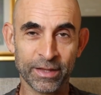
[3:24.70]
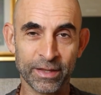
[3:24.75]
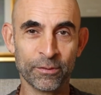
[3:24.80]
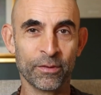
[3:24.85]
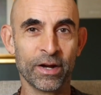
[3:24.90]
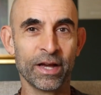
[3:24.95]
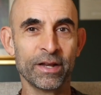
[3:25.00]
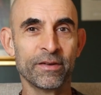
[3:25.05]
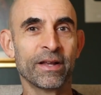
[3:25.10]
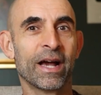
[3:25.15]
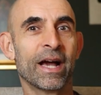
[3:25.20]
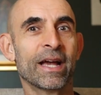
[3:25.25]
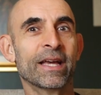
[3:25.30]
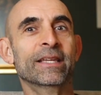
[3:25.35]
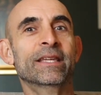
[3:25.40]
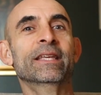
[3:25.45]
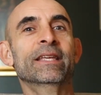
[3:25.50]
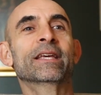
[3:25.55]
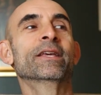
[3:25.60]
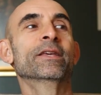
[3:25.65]
right
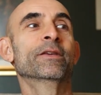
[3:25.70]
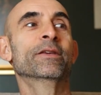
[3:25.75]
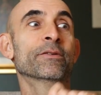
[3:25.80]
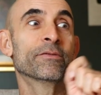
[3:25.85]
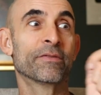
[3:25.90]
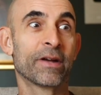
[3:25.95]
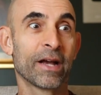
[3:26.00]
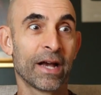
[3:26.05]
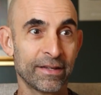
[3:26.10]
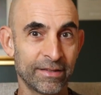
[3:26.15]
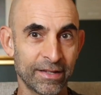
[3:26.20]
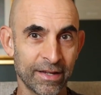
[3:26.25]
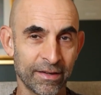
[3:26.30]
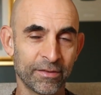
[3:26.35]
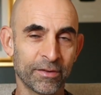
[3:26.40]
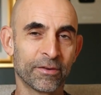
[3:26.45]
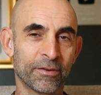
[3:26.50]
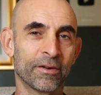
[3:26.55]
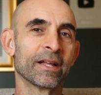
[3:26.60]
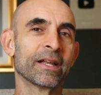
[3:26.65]
idea, you guys have
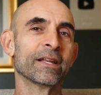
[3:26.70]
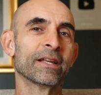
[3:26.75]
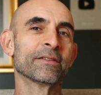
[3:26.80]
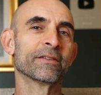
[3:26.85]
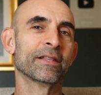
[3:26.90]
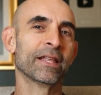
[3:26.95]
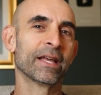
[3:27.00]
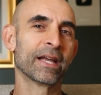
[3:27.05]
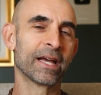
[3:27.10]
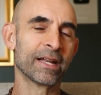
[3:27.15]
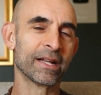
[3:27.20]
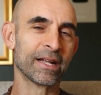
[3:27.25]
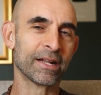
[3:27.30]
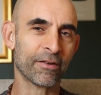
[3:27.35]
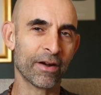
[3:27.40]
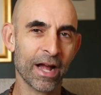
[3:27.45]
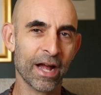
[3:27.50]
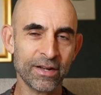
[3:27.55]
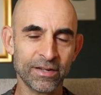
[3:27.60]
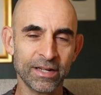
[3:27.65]
the wrong idea. So they kind of
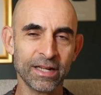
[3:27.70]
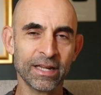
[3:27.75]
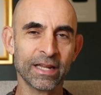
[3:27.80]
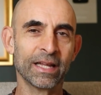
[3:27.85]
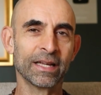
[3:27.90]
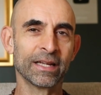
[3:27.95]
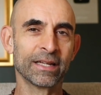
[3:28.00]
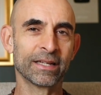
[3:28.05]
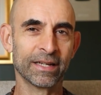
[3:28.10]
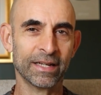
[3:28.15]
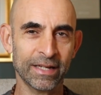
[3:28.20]
gradually